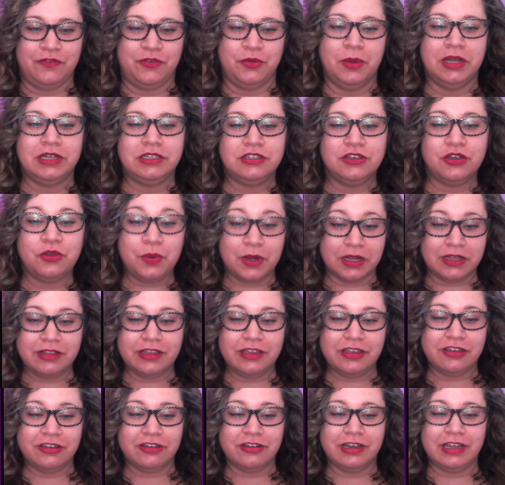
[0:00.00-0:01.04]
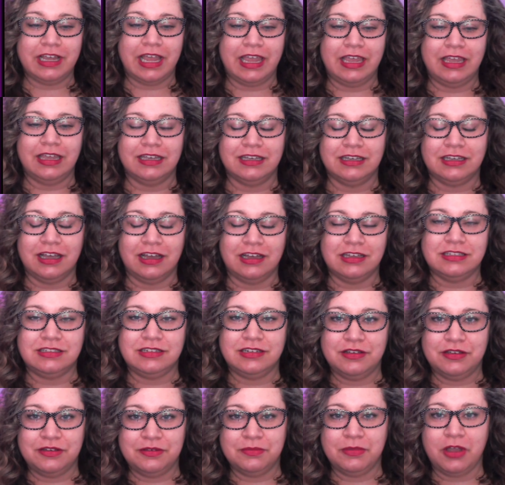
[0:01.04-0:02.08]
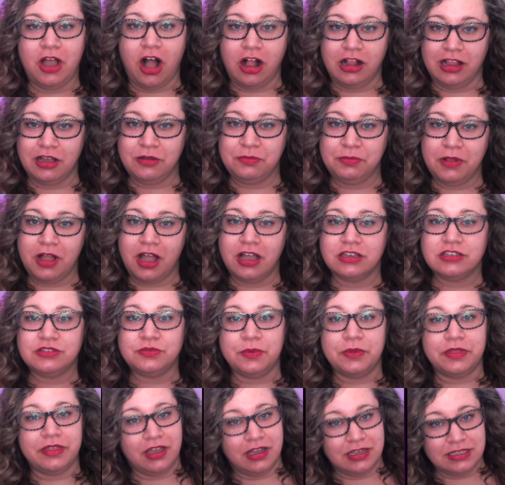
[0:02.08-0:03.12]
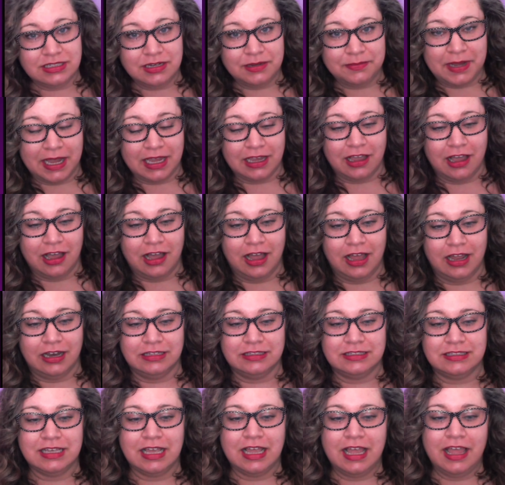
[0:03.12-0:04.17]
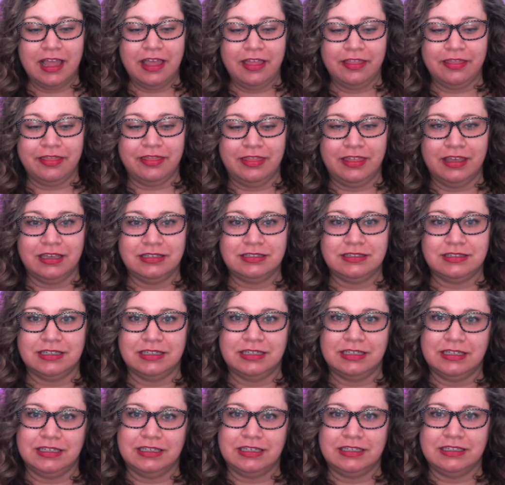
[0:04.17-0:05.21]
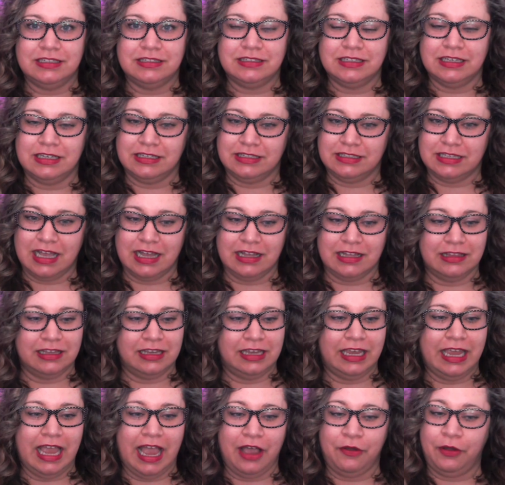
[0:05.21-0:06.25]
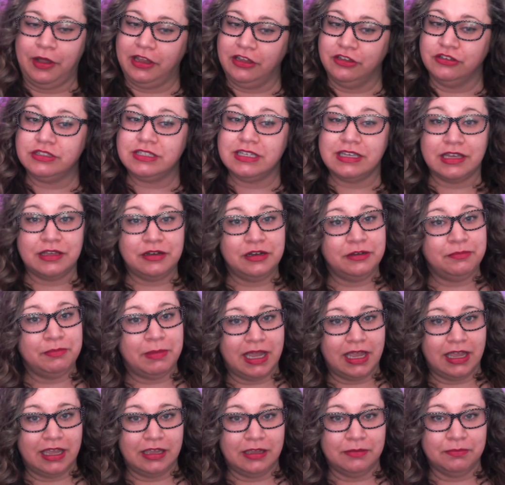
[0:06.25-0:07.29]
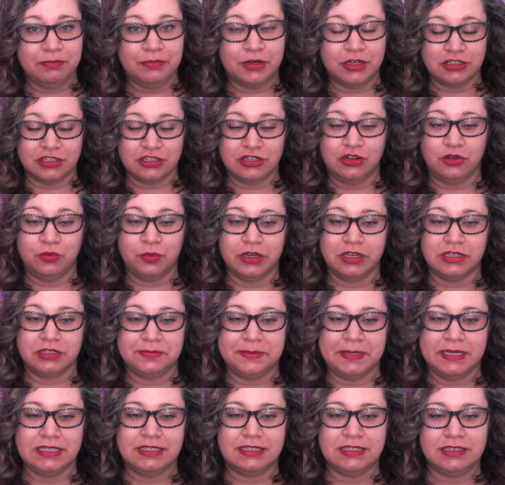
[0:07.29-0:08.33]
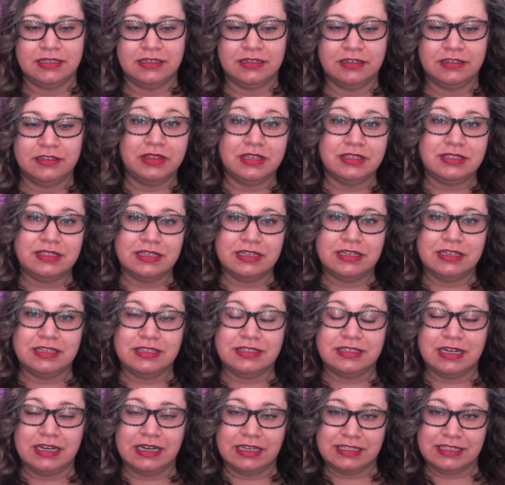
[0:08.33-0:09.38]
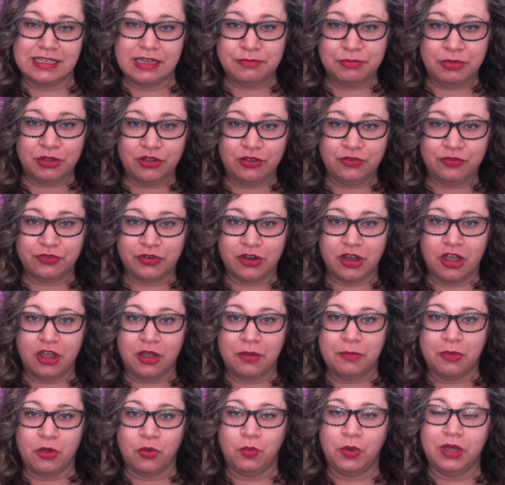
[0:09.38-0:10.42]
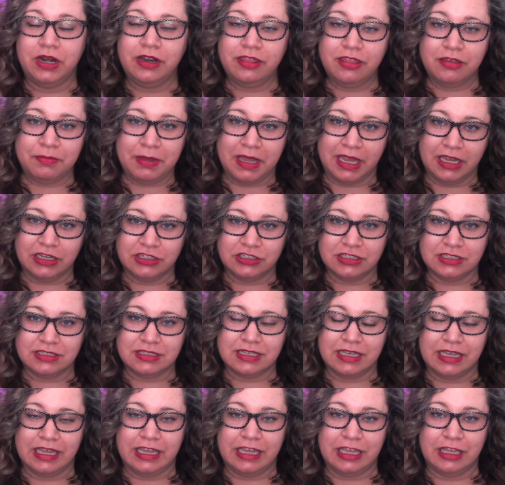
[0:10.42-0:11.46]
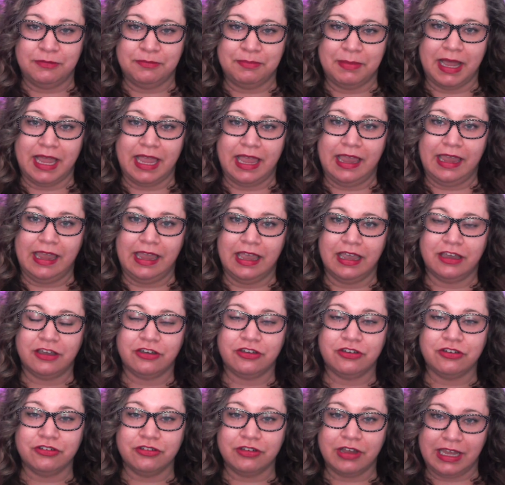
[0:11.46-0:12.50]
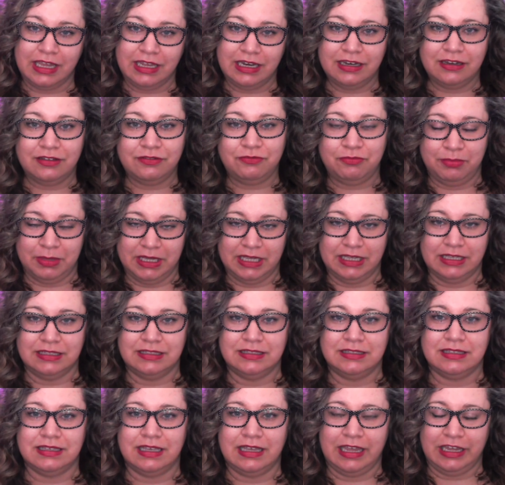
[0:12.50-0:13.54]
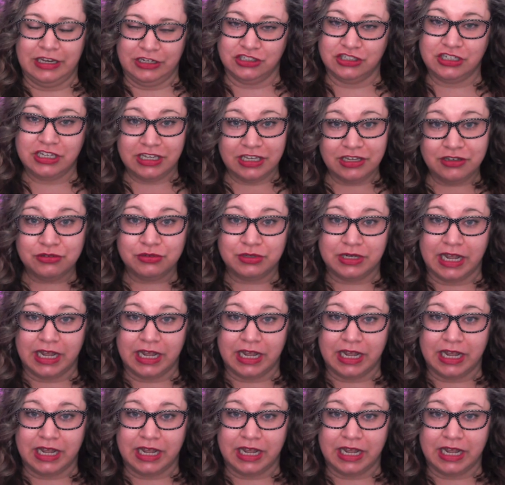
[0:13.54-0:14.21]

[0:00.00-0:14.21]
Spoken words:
if you want to quickly create custom callout blocks with custom icons, this is exactly how I use it in my personal workspace. This is an example from one of the pages in my Creative Biz HQ